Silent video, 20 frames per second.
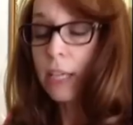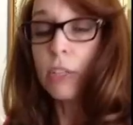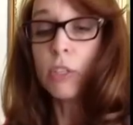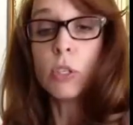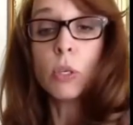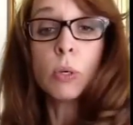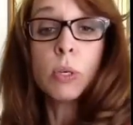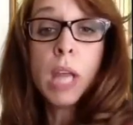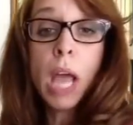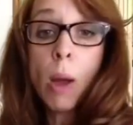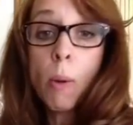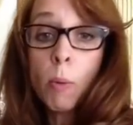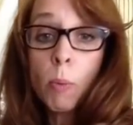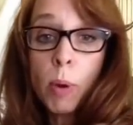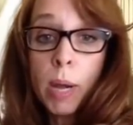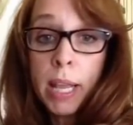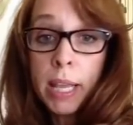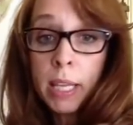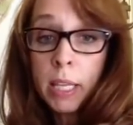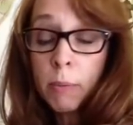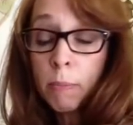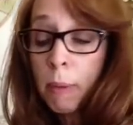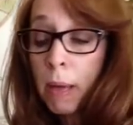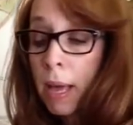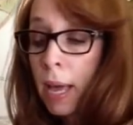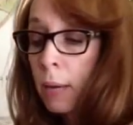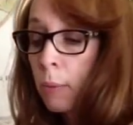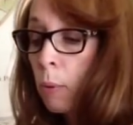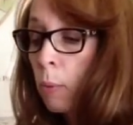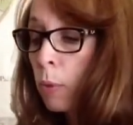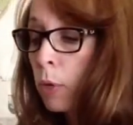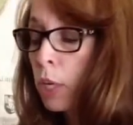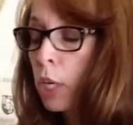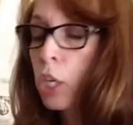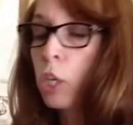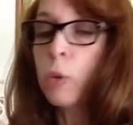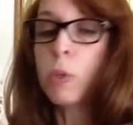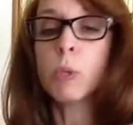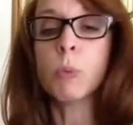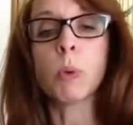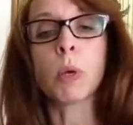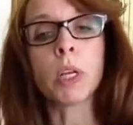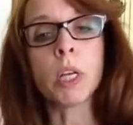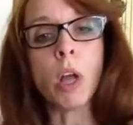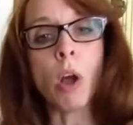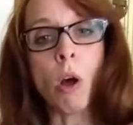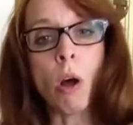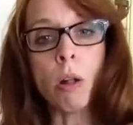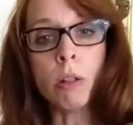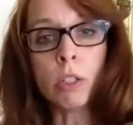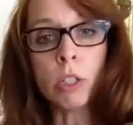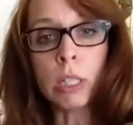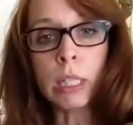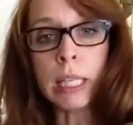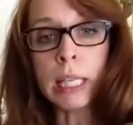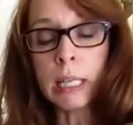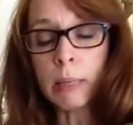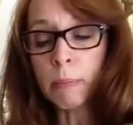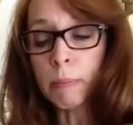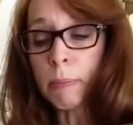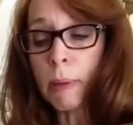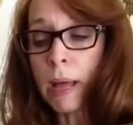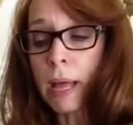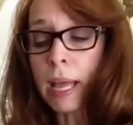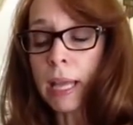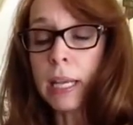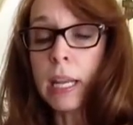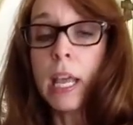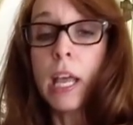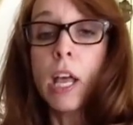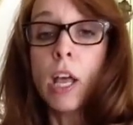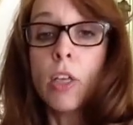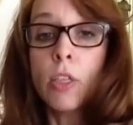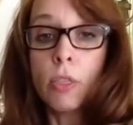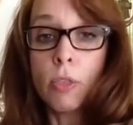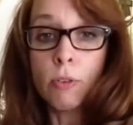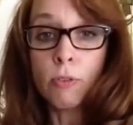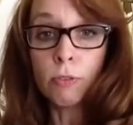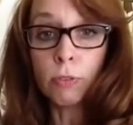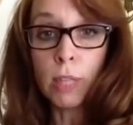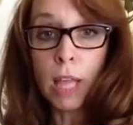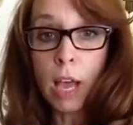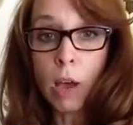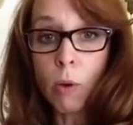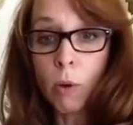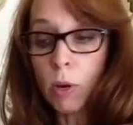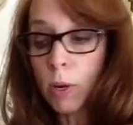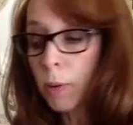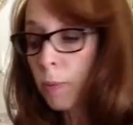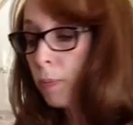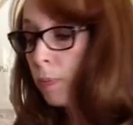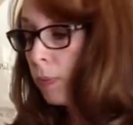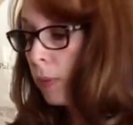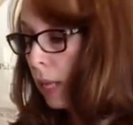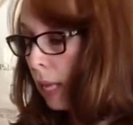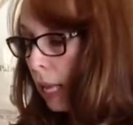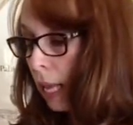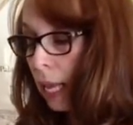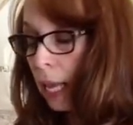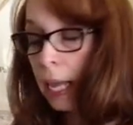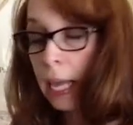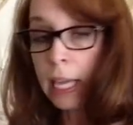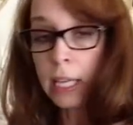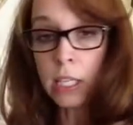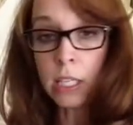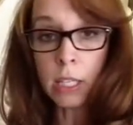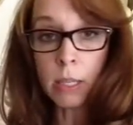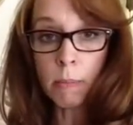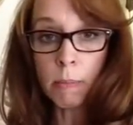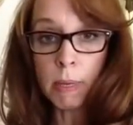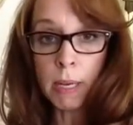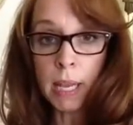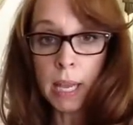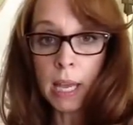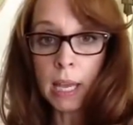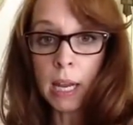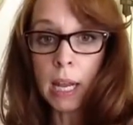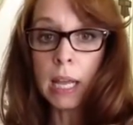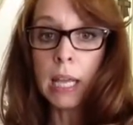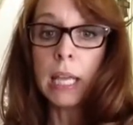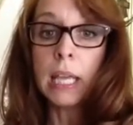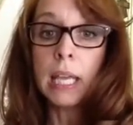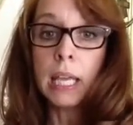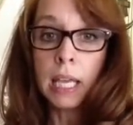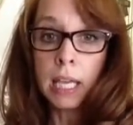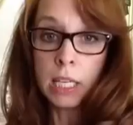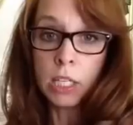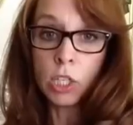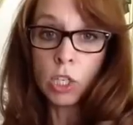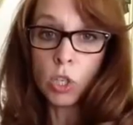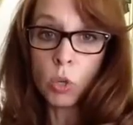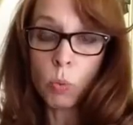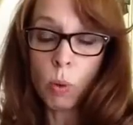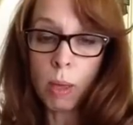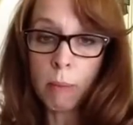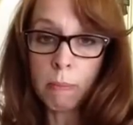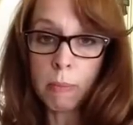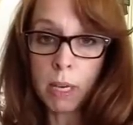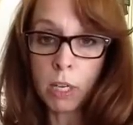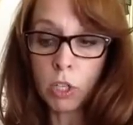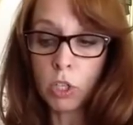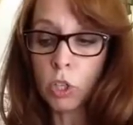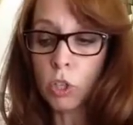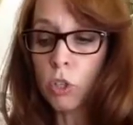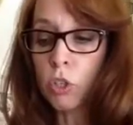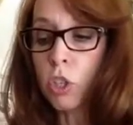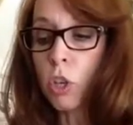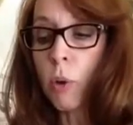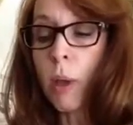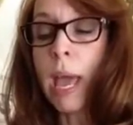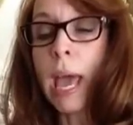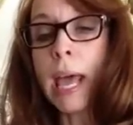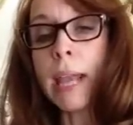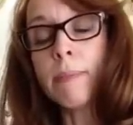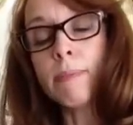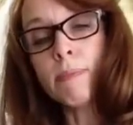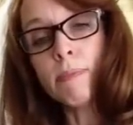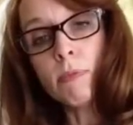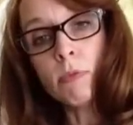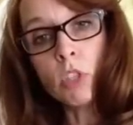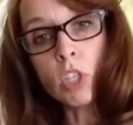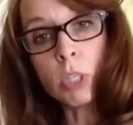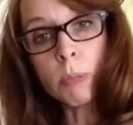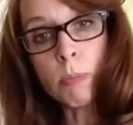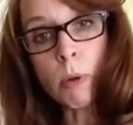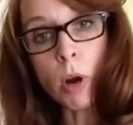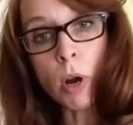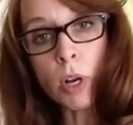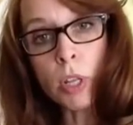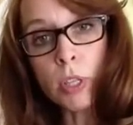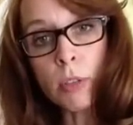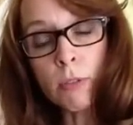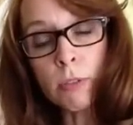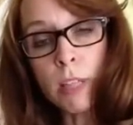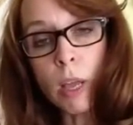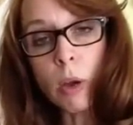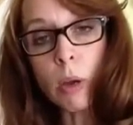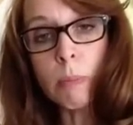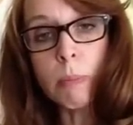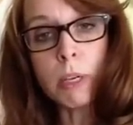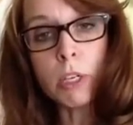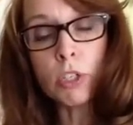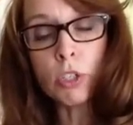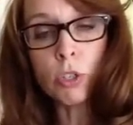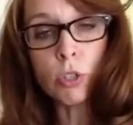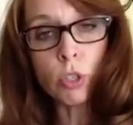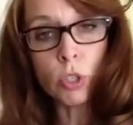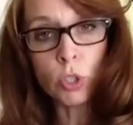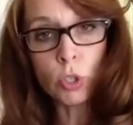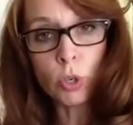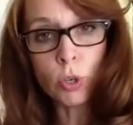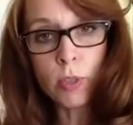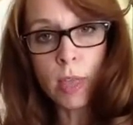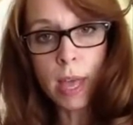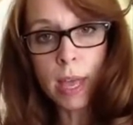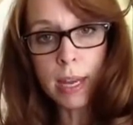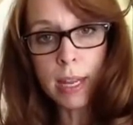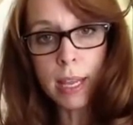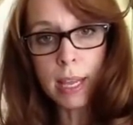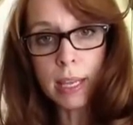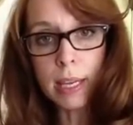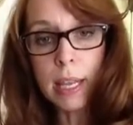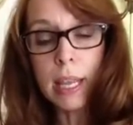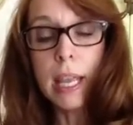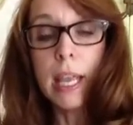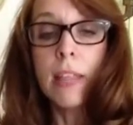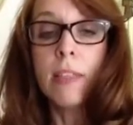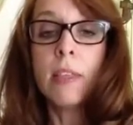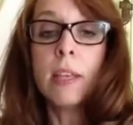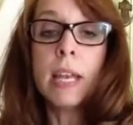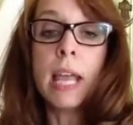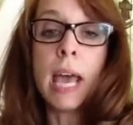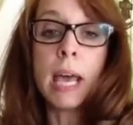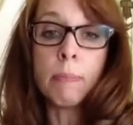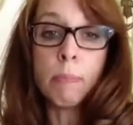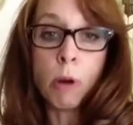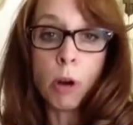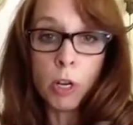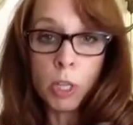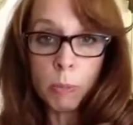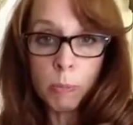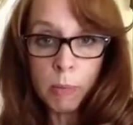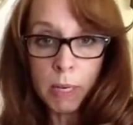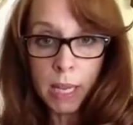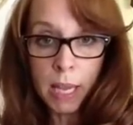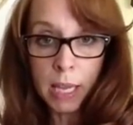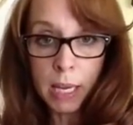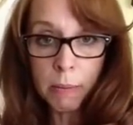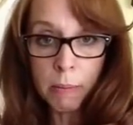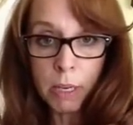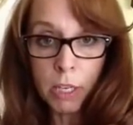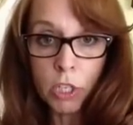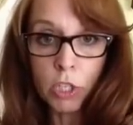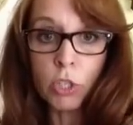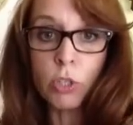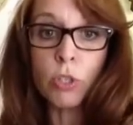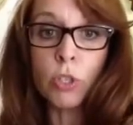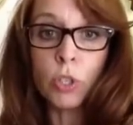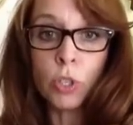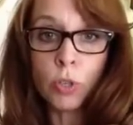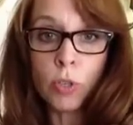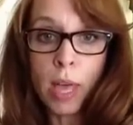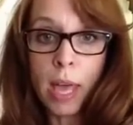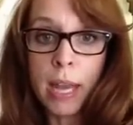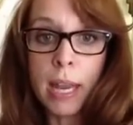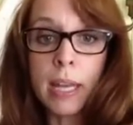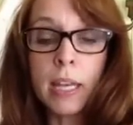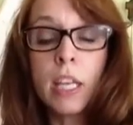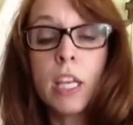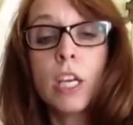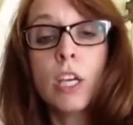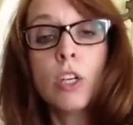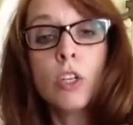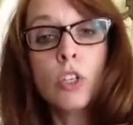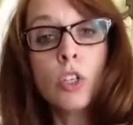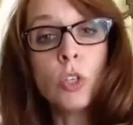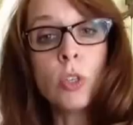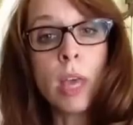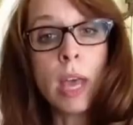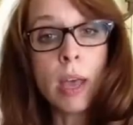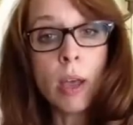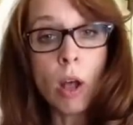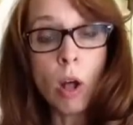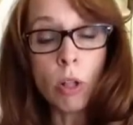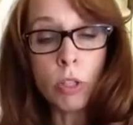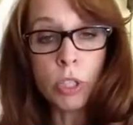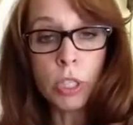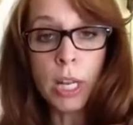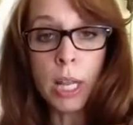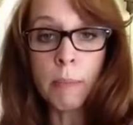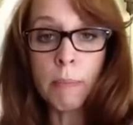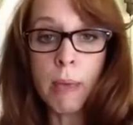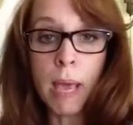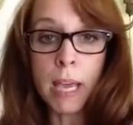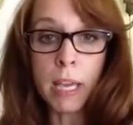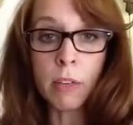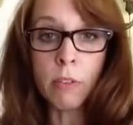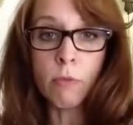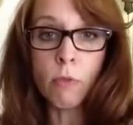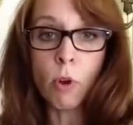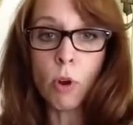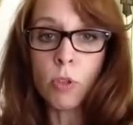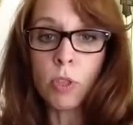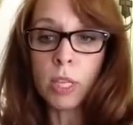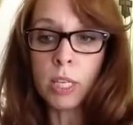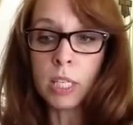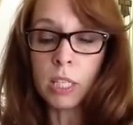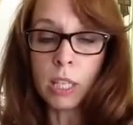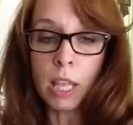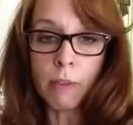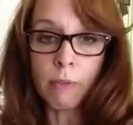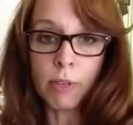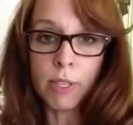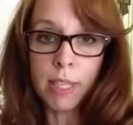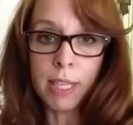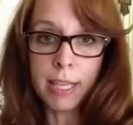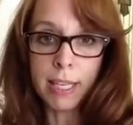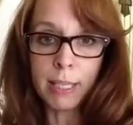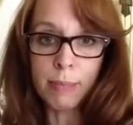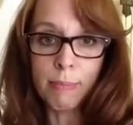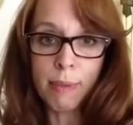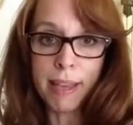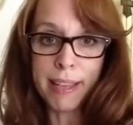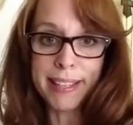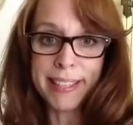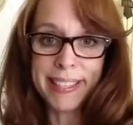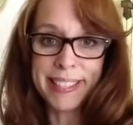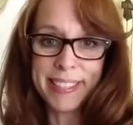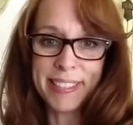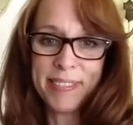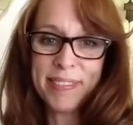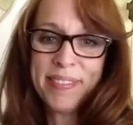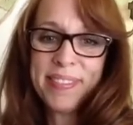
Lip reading: so now we're ready to combine. What we're going to do is we're going to alternately combine the flour and the banana into the wet mixture. So add just part of the flour mixture, stir that in, then add part of the banana mixture, stir that in. Do that, alternate back and forth until everything is mixed.